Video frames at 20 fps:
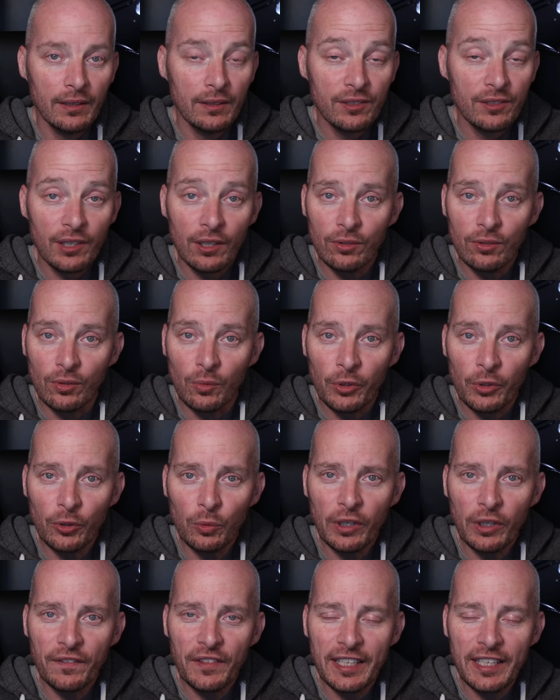So, with
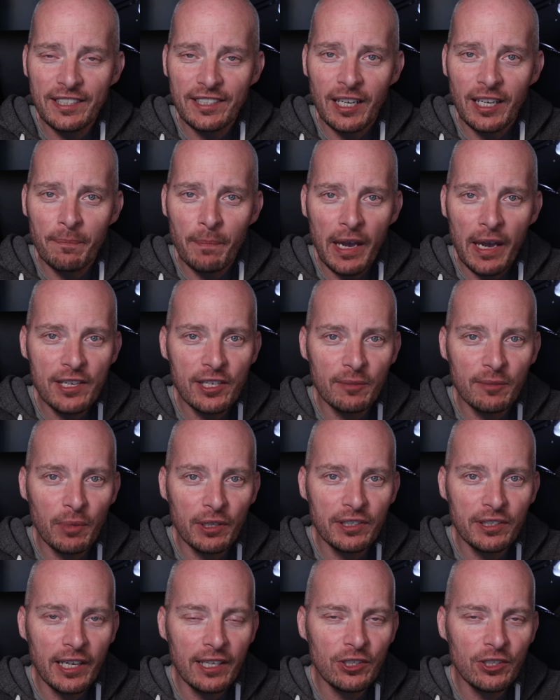all of this amazing
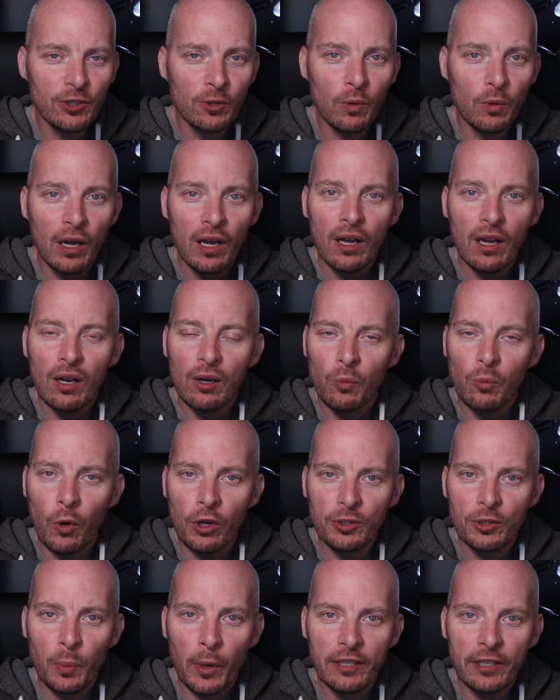potential,
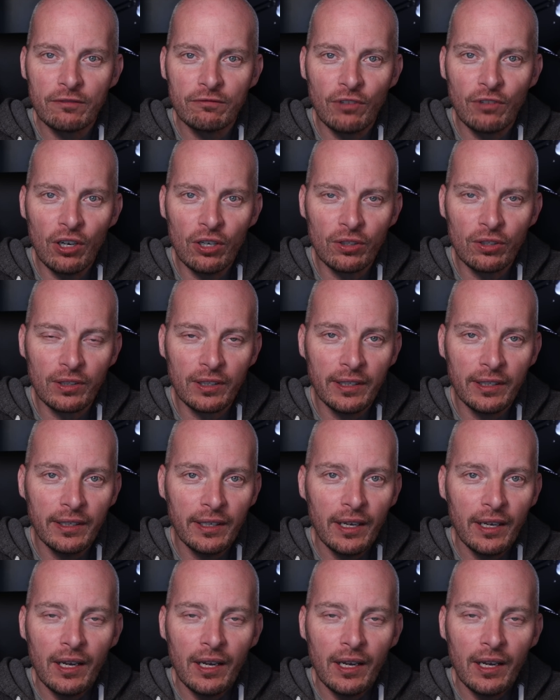what went wrong?